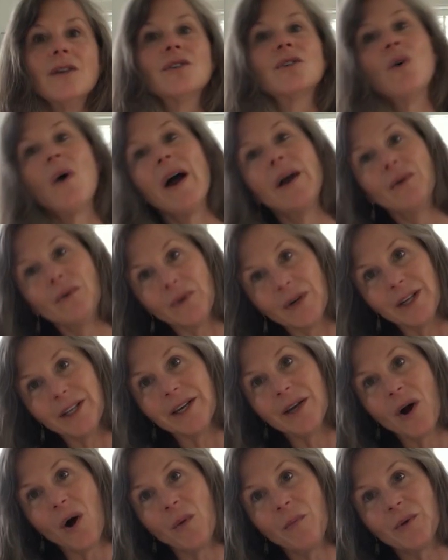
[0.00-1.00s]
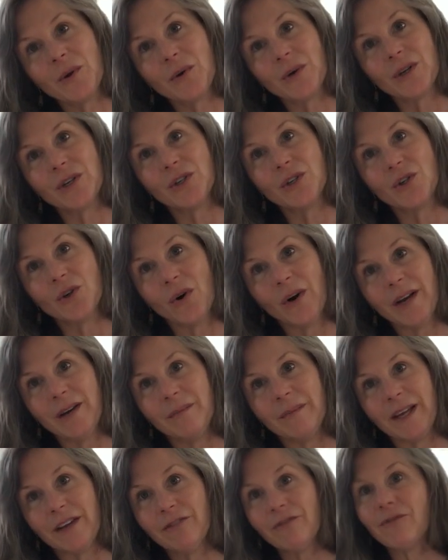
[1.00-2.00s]
So I really hope you can
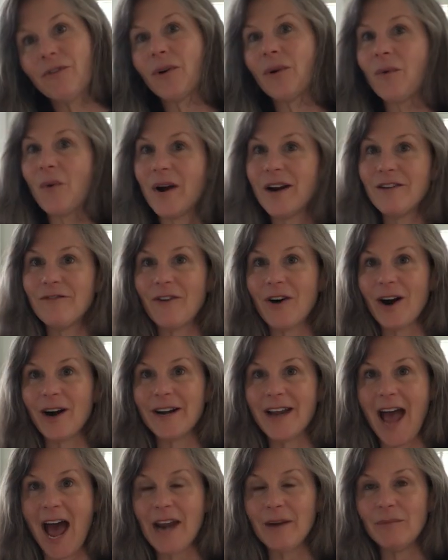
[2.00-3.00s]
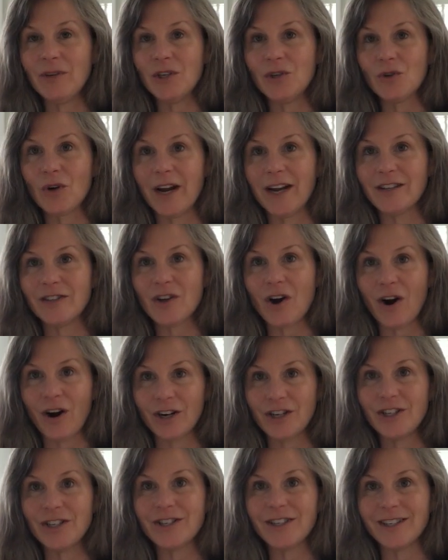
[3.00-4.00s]
join me for one of our Anatomy Trains
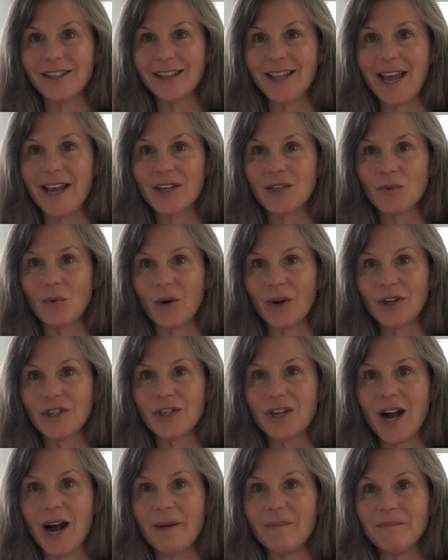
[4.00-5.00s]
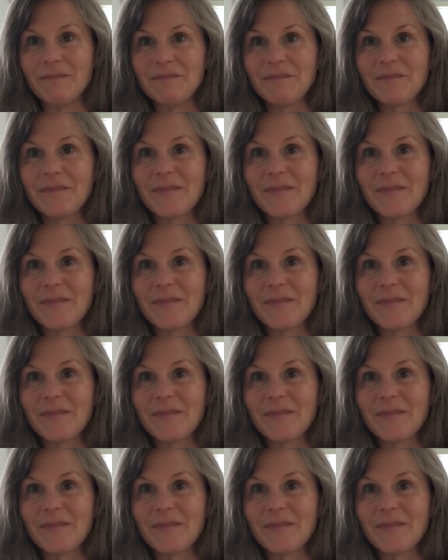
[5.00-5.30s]
Arches and Legs workshop.